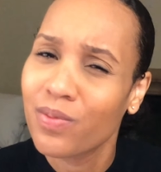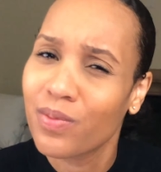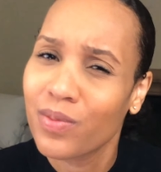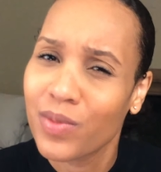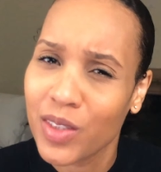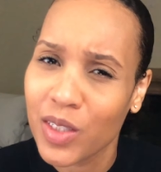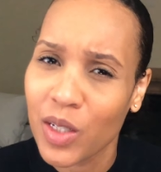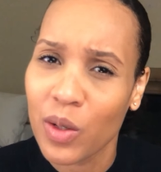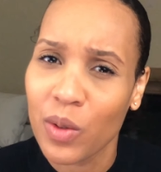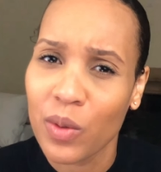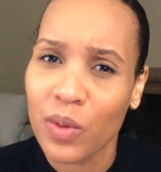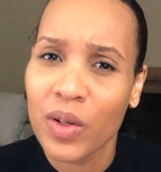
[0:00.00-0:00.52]

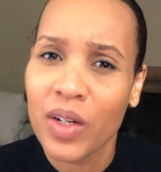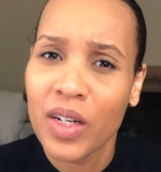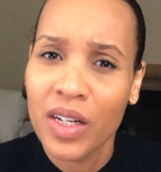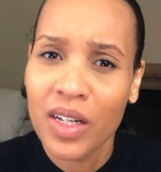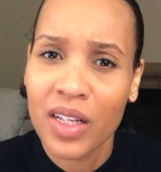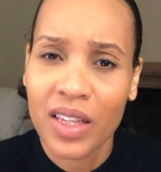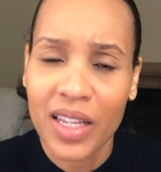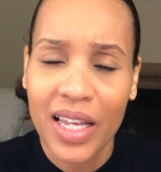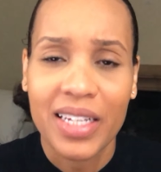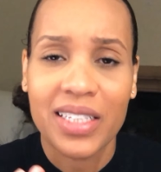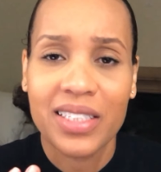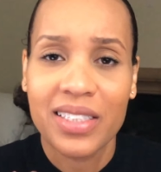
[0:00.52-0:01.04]
So
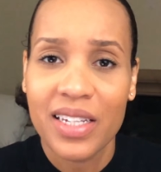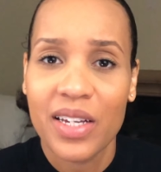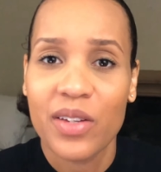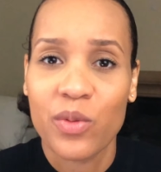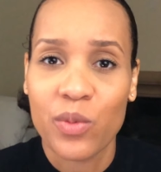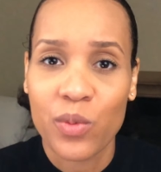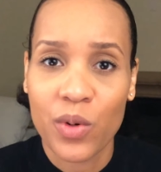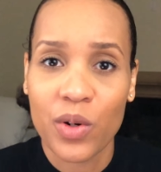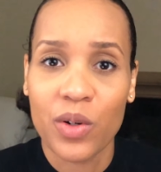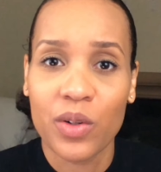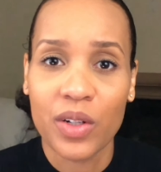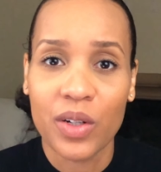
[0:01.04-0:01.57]
like Seth
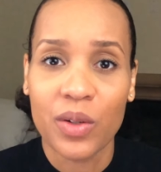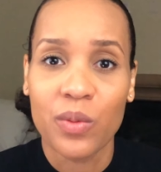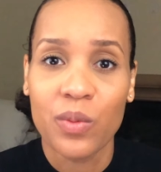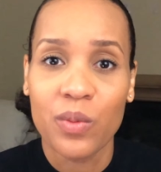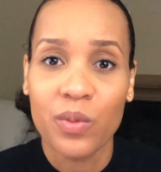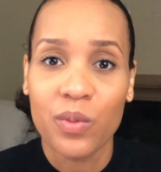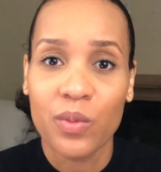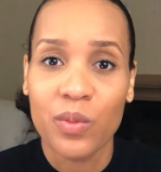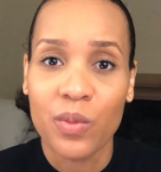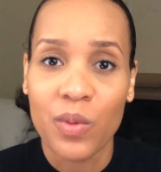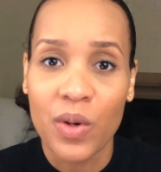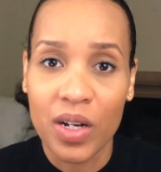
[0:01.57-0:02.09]
Rogen
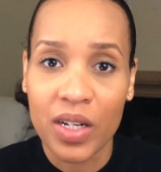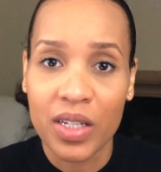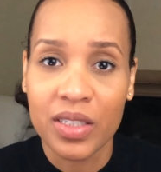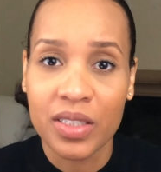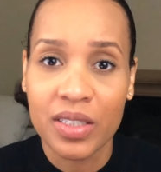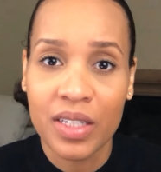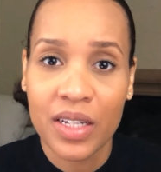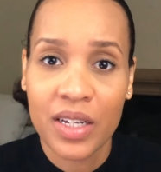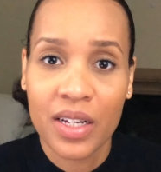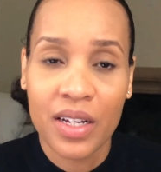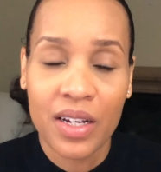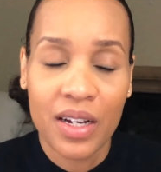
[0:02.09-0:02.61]

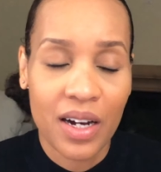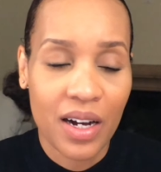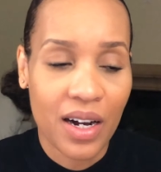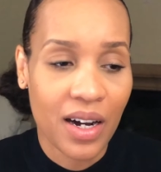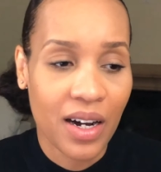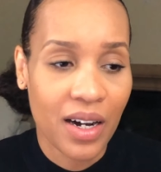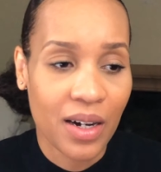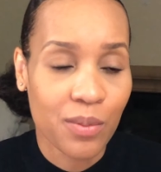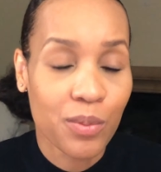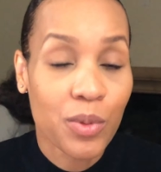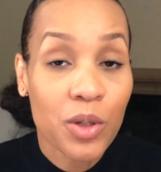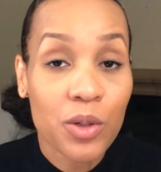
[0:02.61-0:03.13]
was
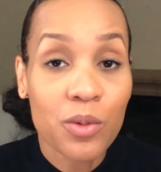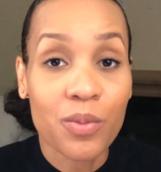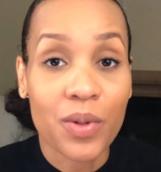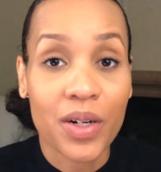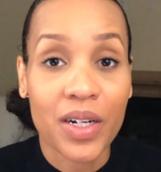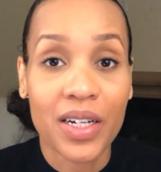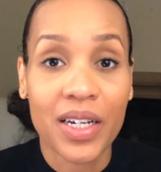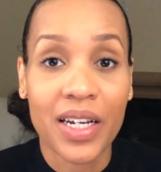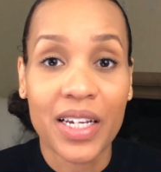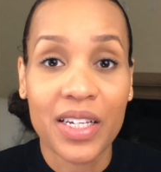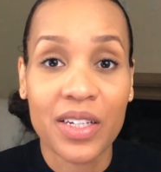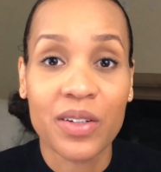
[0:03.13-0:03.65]
uh,
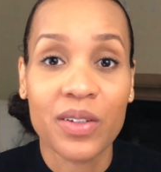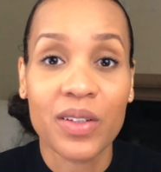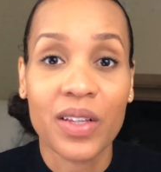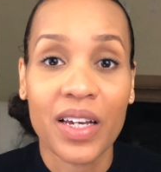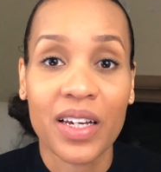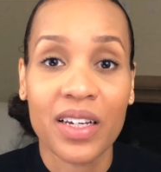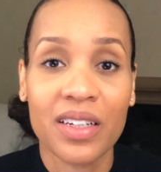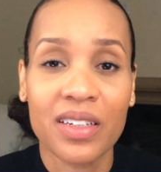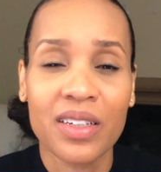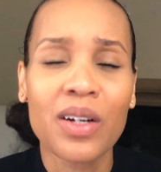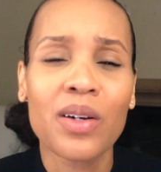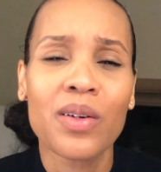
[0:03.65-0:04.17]
Pumbaa, and you're
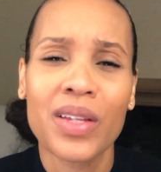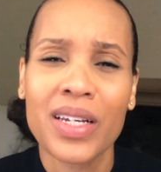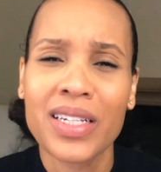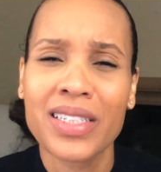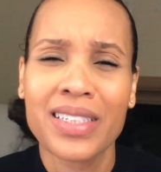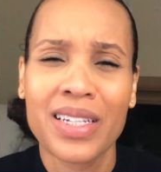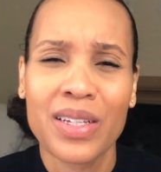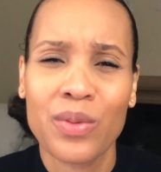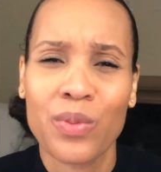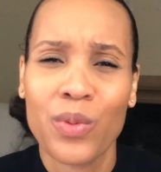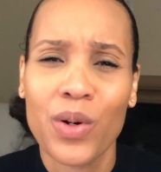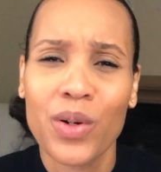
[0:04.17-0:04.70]
like, no, that's
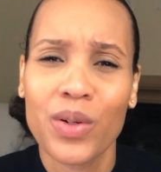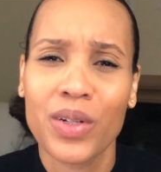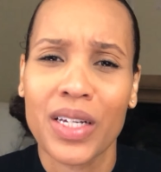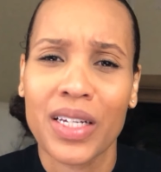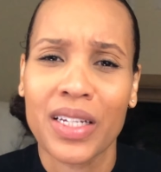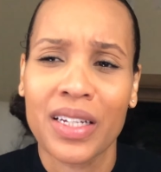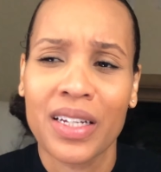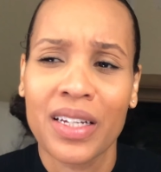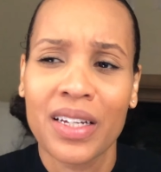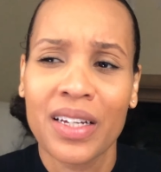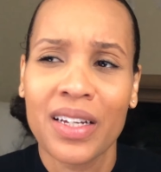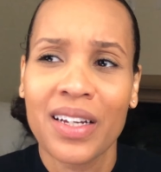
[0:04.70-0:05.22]
Seth
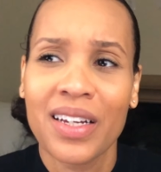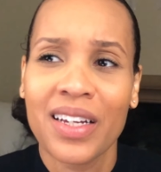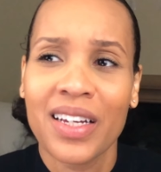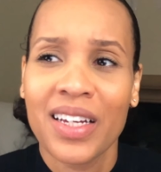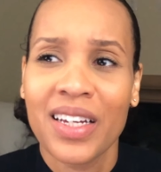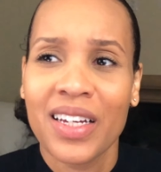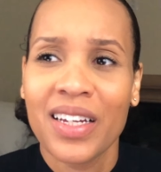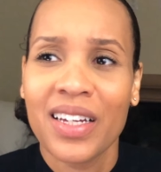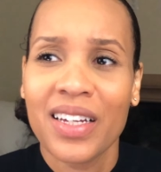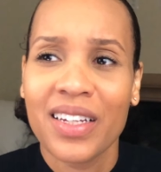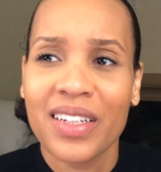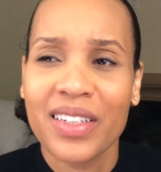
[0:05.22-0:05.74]
Rogen.
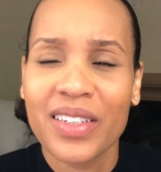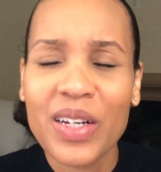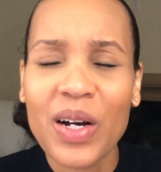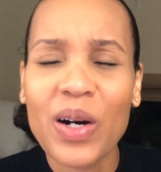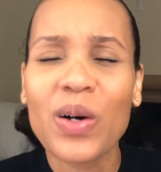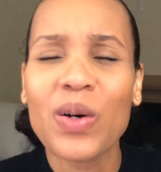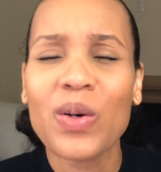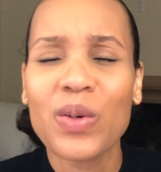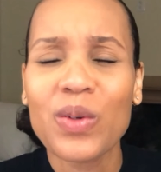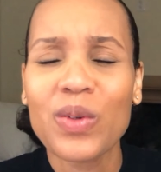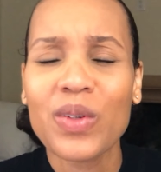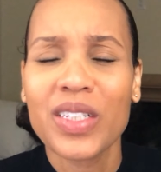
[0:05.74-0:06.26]

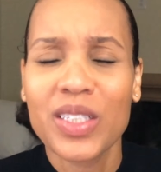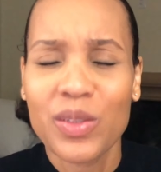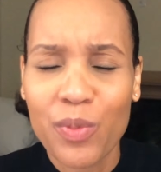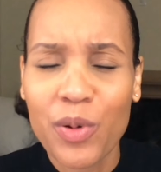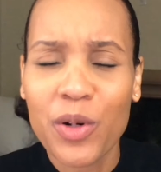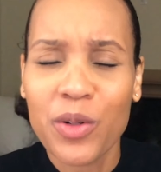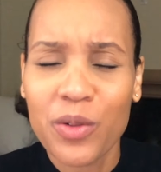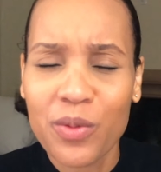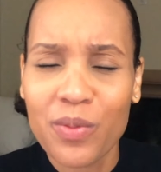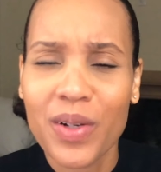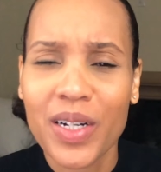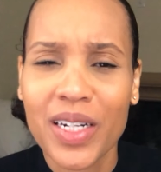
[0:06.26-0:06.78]
No, it's
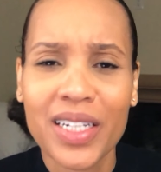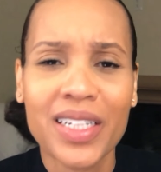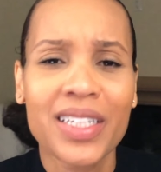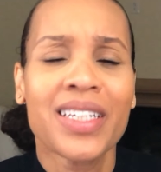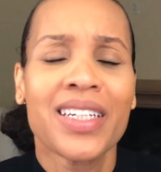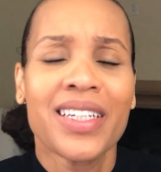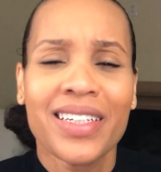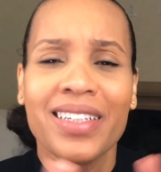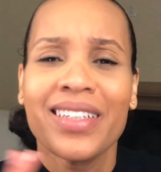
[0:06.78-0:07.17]
Pumbaa.